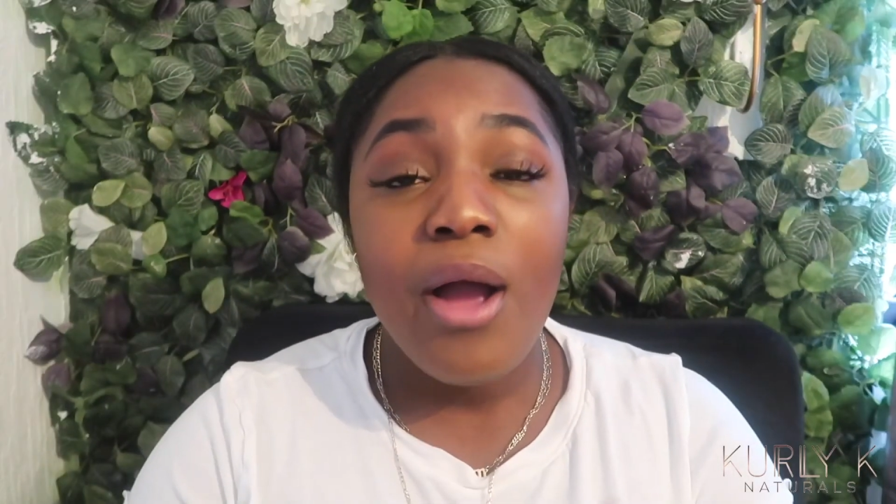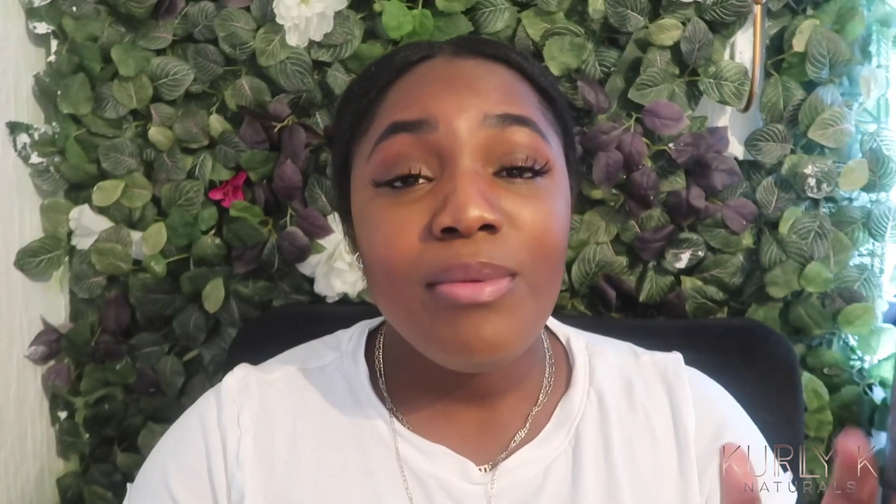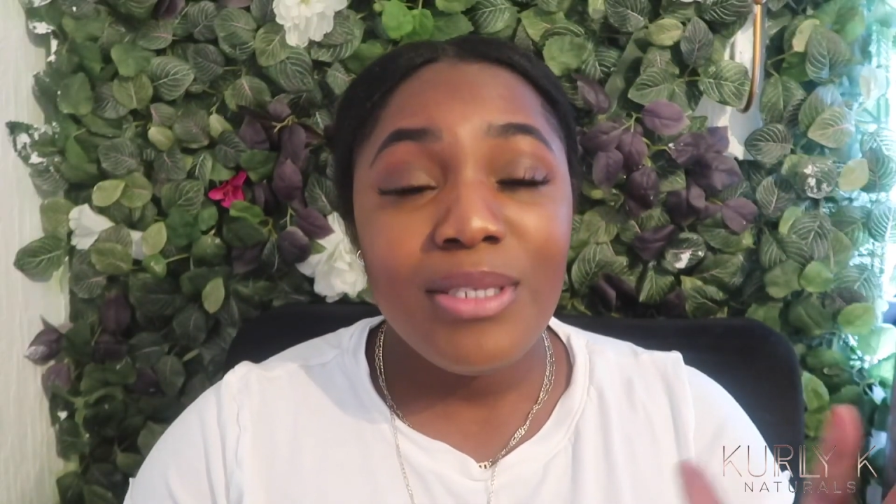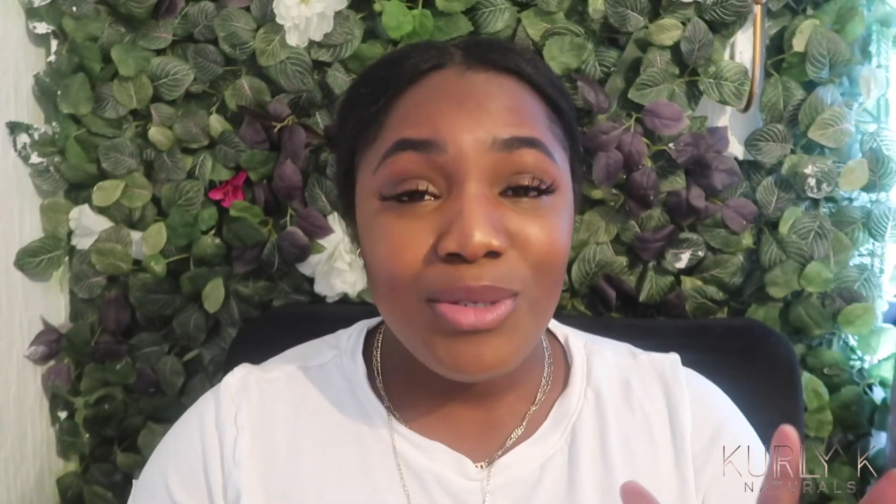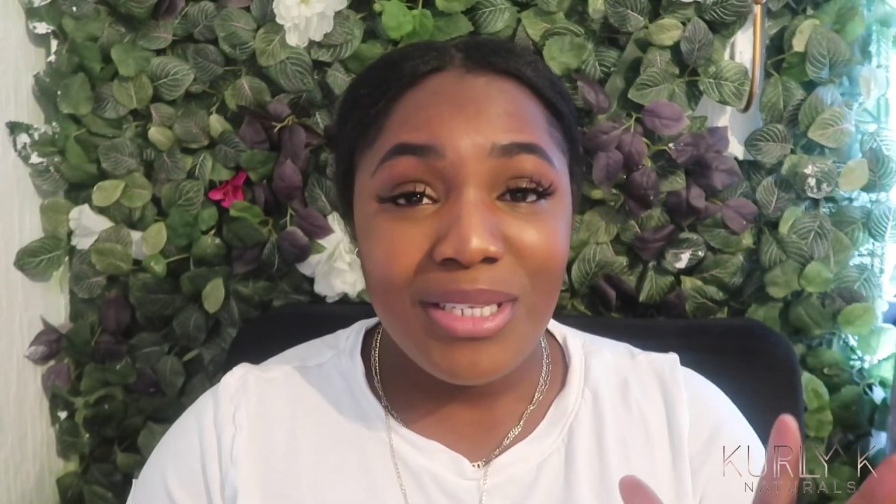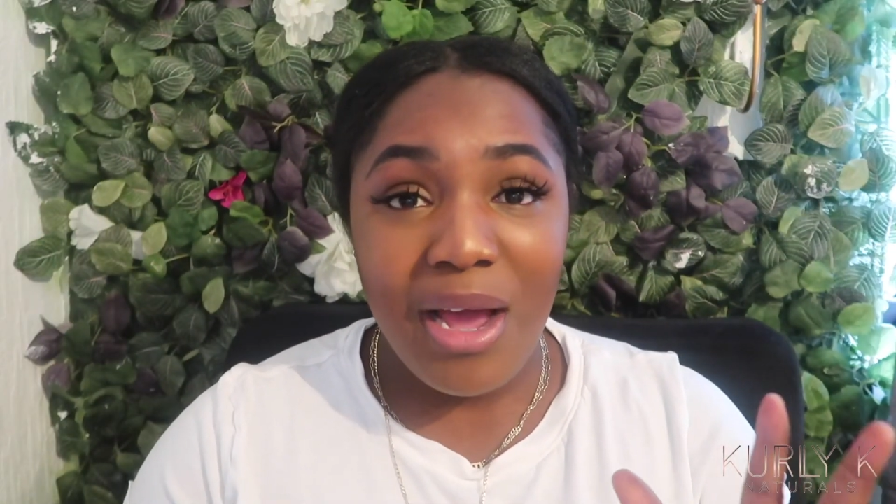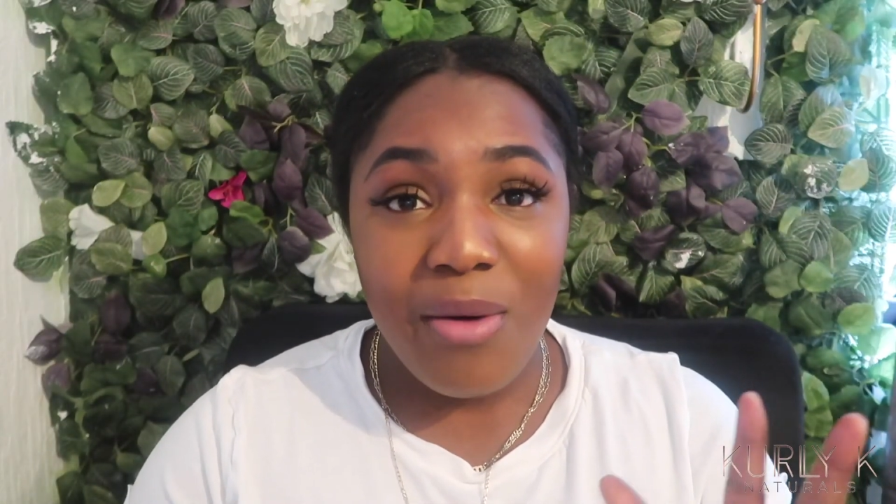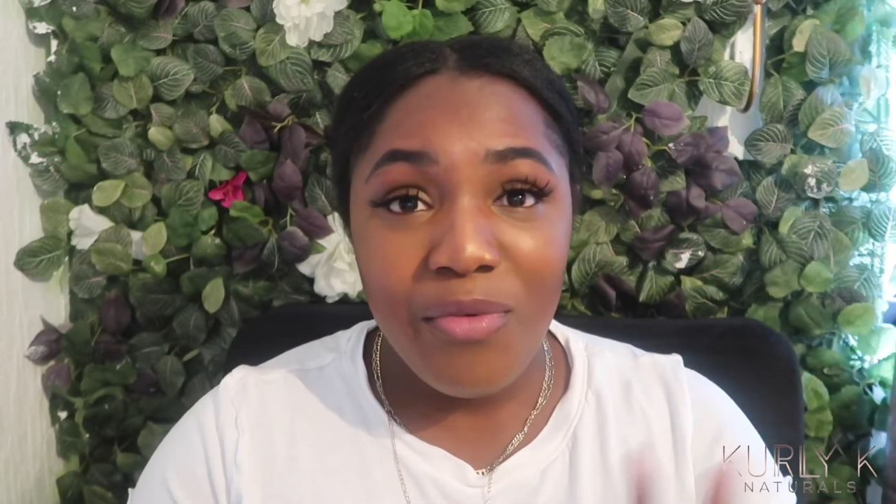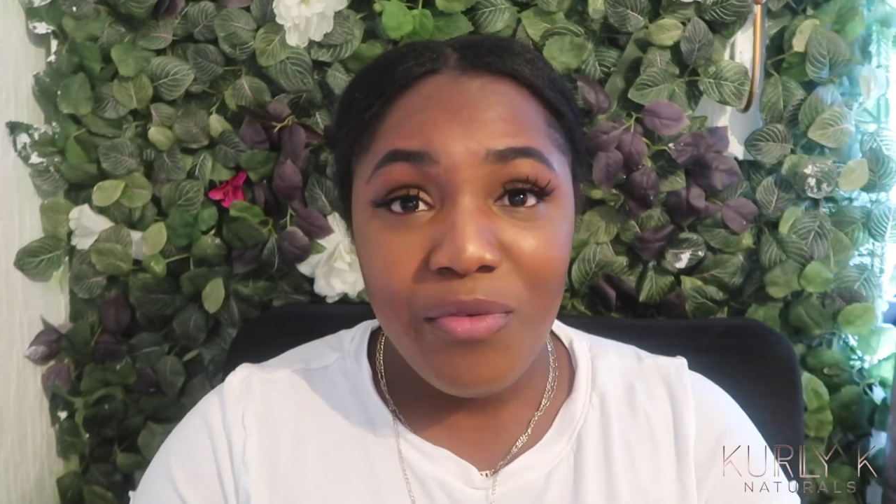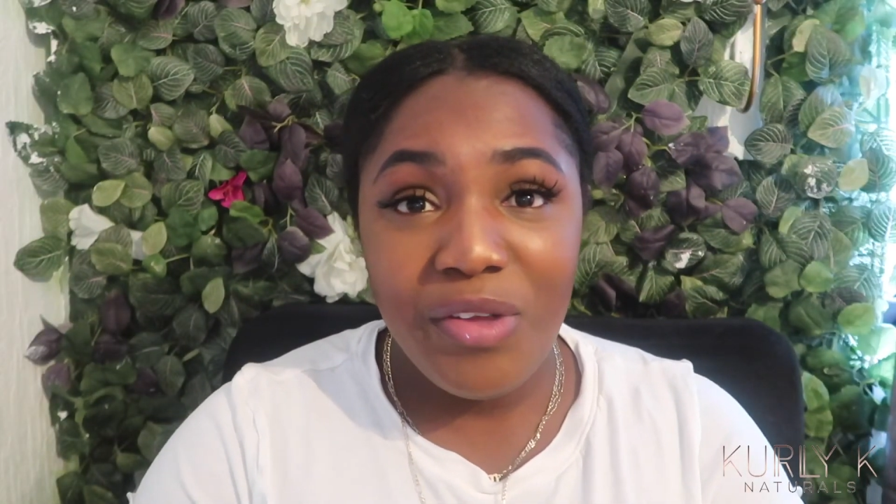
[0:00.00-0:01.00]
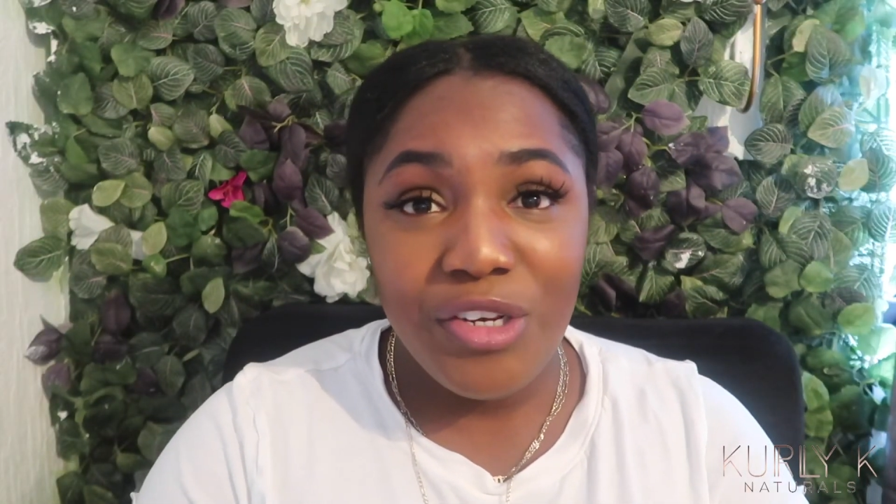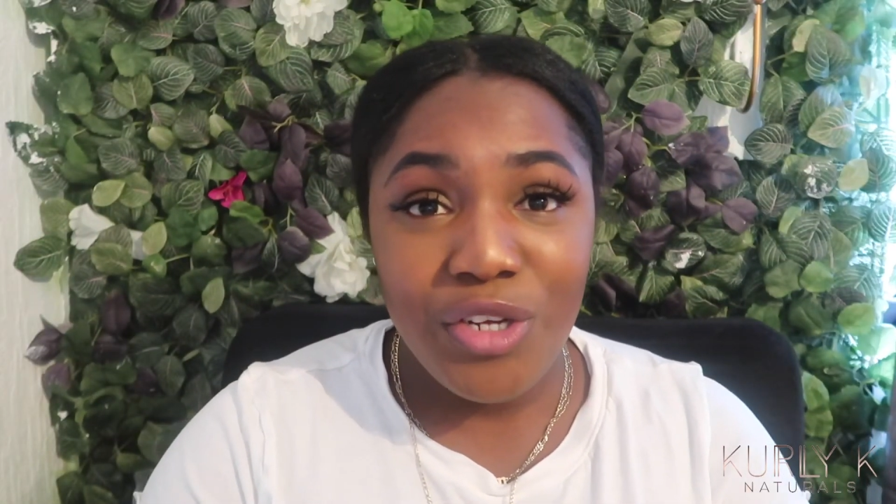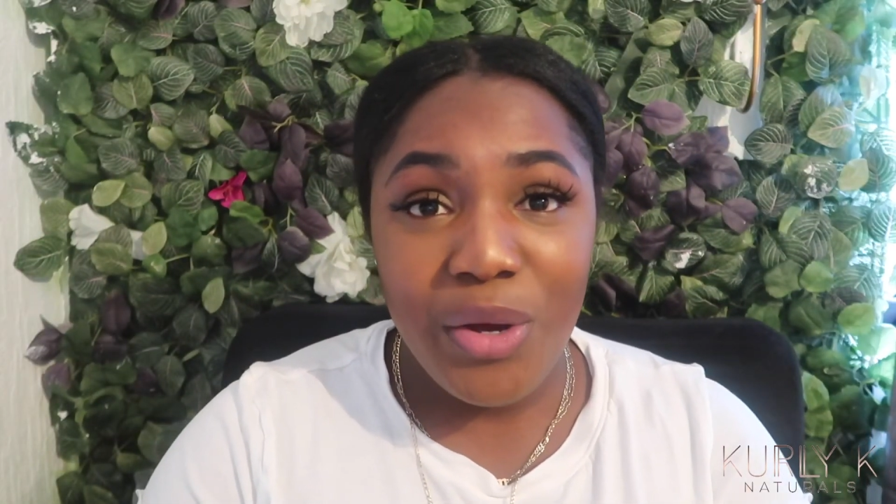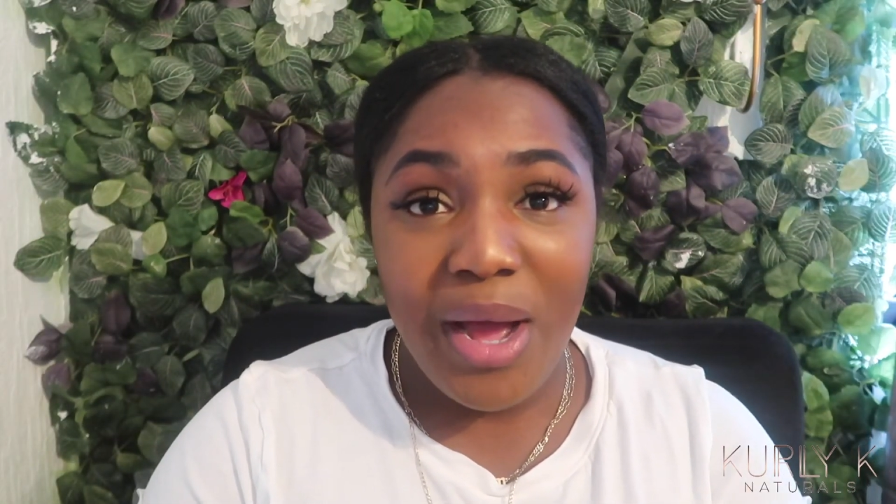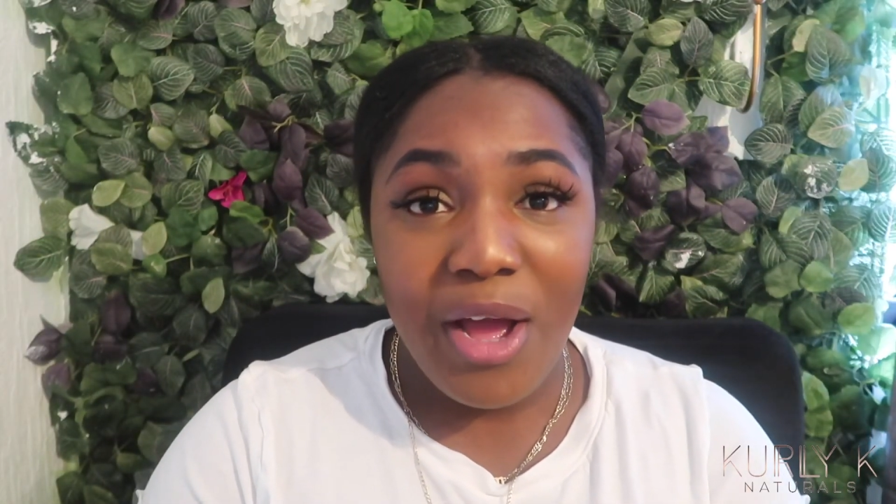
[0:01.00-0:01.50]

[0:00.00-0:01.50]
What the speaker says: hope this was a helpful video.